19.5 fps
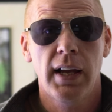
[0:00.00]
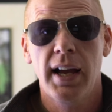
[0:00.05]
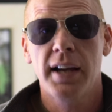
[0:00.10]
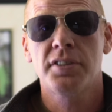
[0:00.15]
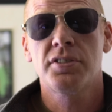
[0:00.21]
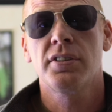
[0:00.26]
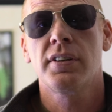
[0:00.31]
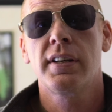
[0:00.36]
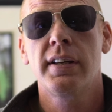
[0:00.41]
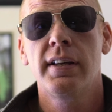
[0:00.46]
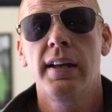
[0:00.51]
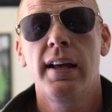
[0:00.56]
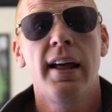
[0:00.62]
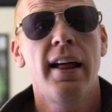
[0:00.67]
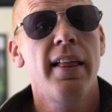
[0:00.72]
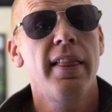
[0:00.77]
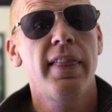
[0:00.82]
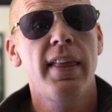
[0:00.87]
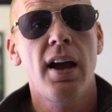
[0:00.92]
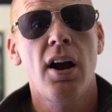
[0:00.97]
Actually,
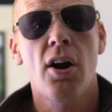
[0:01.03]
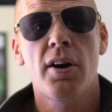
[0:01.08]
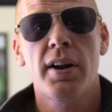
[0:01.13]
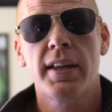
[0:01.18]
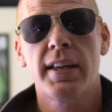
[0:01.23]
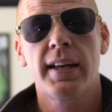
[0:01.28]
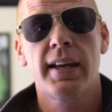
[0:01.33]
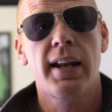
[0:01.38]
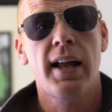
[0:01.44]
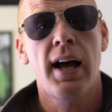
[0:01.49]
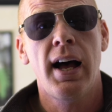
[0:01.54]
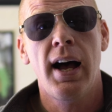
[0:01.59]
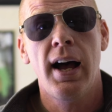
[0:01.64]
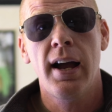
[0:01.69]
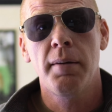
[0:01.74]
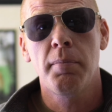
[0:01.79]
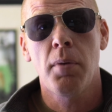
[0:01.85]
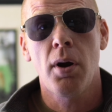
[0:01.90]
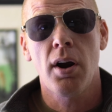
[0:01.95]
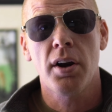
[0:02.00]
they already get
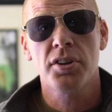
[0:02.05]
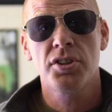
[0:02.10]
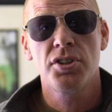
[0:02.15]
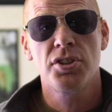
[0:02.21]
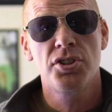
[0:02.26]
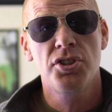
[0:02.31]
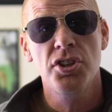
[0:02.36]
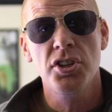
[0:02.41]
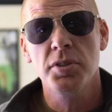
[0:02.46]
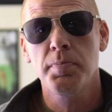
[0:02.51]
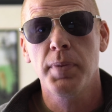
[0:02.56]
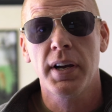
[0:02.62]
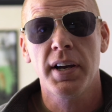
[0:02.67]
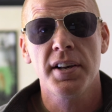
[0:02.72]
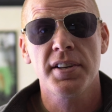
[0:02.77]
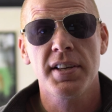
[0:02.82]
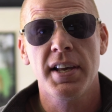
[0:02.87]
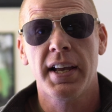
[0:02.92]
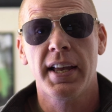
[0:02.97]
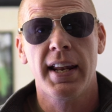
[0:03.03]
high marks just
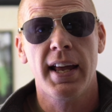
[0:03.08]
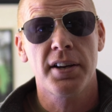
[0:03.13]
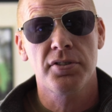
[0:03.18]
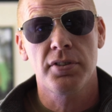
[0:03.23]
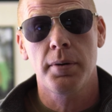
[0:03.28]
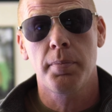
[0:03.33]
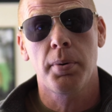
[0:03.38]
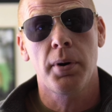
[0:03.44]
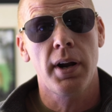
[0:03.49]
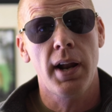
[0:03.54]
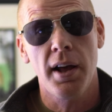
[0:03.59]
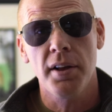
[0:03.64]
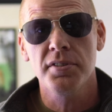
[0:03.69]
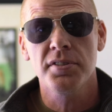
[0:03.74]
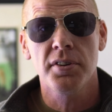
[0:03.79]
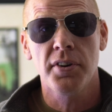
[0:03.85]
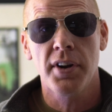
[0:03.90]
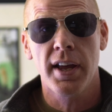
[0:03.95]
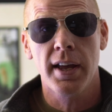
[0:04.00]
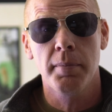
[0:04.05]
because I can actually pronounce
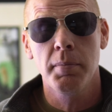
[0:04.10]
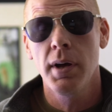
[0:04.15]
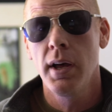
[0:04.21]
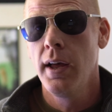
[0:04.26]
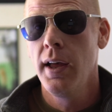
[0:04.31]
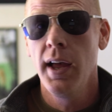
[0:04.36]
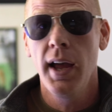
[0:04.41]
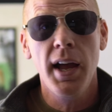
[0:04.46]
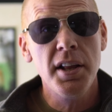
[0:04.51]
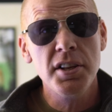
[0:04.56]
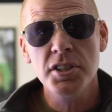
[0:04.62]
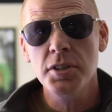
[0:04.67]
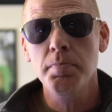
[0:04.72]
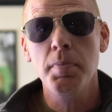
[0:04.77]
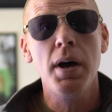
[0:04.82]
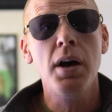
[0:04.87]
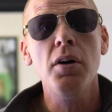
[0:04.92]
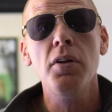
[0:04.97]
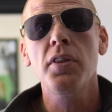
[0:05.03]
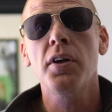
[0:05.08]
their name and
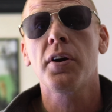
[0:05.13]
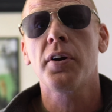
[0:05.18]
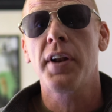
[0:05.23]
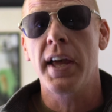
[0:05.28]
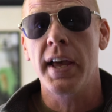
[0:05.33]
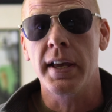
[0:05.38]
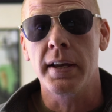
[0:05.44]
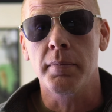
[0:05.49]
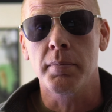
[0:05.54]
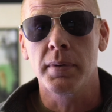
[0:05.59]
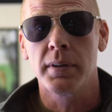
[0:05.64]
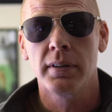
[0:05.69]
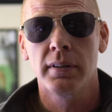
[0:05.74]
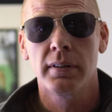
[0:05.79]
spell their name.